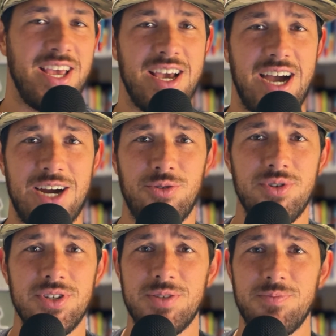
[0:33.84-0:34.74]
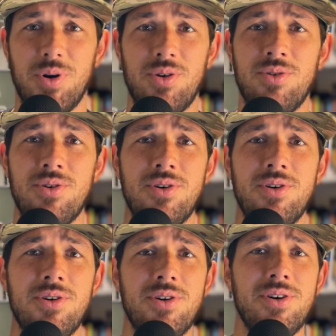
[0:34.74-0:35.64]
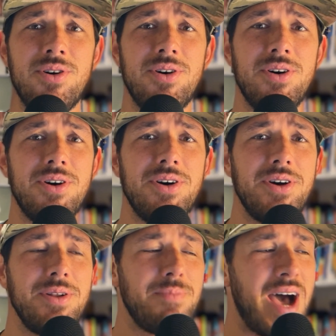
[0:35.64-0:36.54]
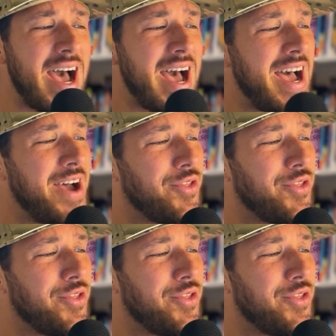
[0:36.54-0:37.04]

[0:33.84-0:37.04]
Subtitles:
I was born by